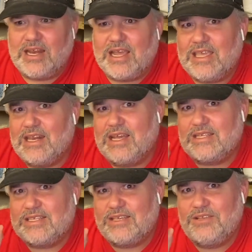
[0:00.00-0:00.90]
And I
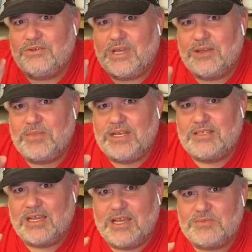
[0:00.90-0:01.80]
cannot tell you how many
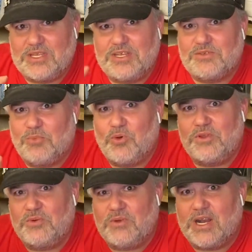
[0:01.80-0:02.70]
times, and it's more
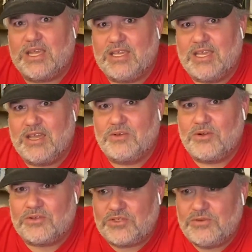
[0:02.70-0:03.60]
than what I can count
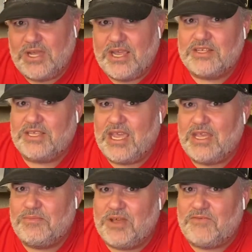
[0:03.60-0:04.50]
on 2 hands
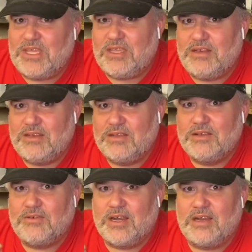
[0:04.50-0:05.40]
and my feet,
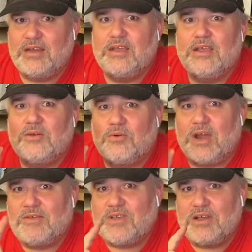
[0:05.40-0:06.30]
right, where
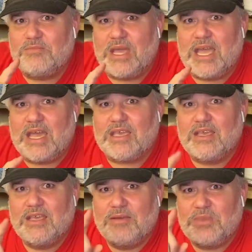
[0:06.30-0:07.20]
I've come back
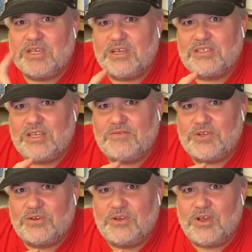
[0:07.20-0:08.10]
because they've
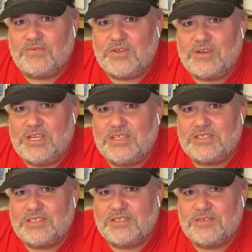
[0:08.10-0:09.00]
turned off their heat
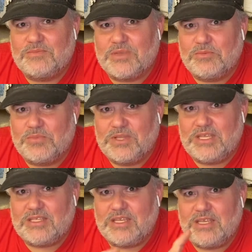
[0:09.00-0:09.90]
system
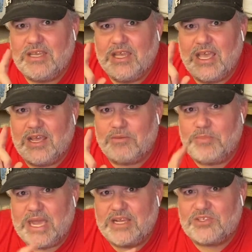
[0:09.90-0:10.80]
completely and a
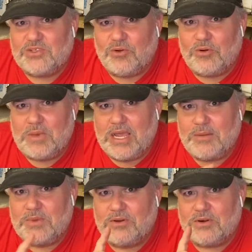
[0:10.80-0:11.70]
bad storm
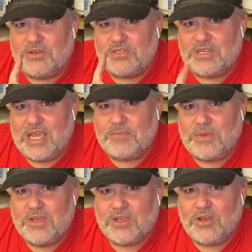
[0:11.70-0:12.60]
happened or a snap
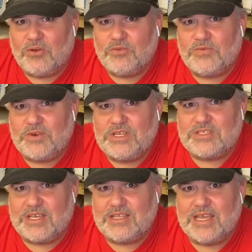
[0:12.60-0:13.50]
cold
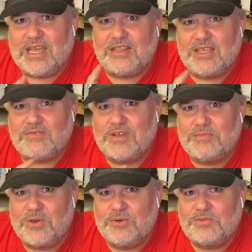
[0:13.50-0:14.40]
freeze like that, and they've
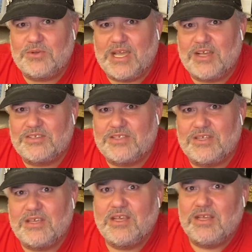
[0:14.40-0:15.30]
come home to a house
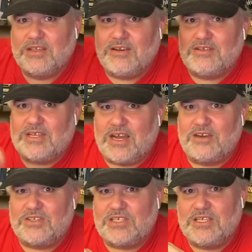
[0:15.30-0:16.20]
that their
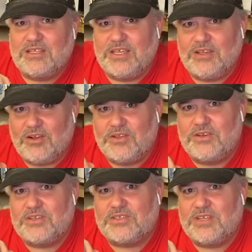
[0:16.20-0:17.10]
entire ceiling and all
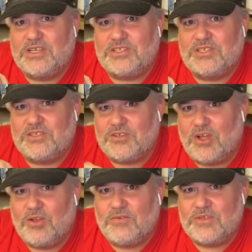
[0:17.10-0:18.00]
their insulation is
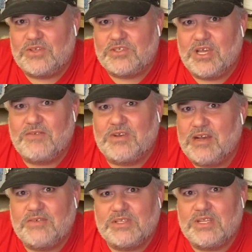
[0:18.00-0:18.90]
all over their stuff and
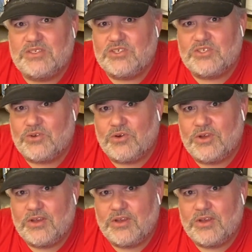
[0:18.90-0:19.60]
everything's destroyed.